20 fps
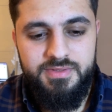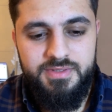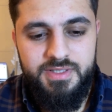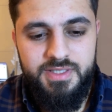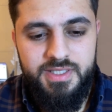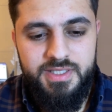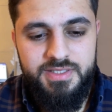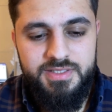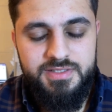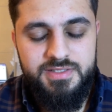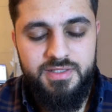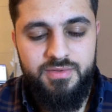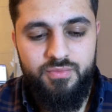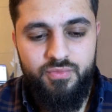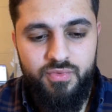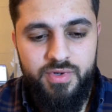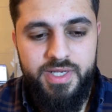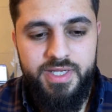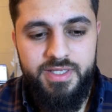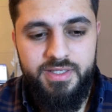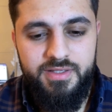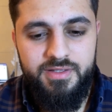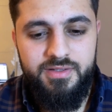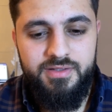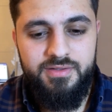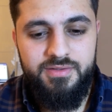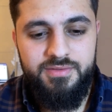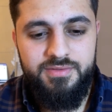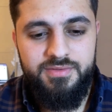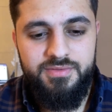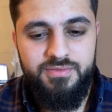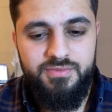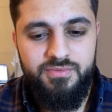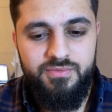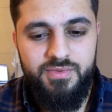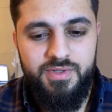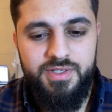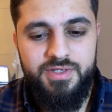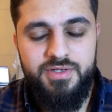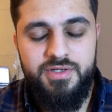in some way
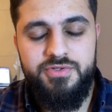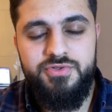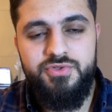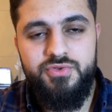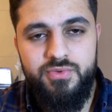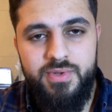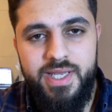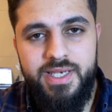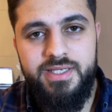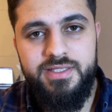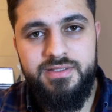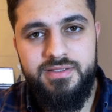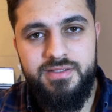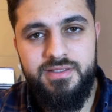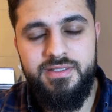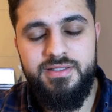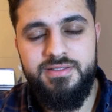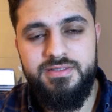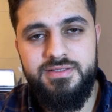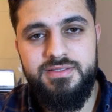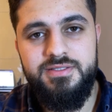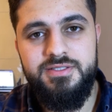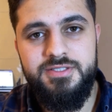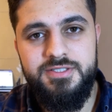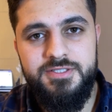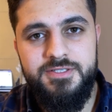what non-duality is,